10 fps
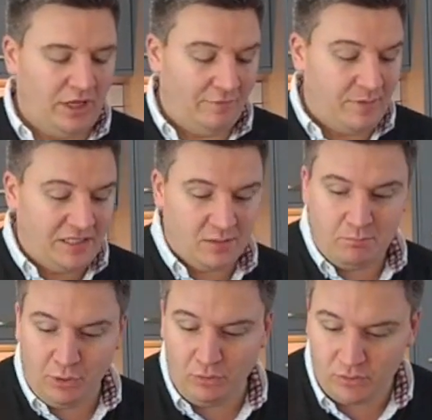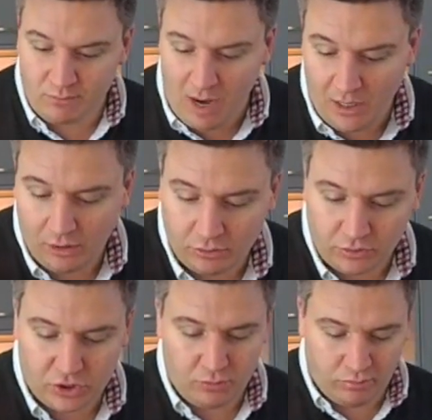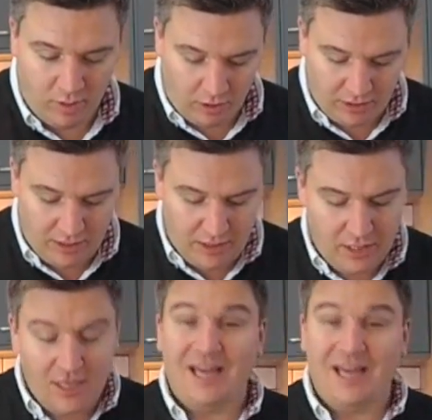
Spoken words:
Now, I've been to Booth's, my local supermarket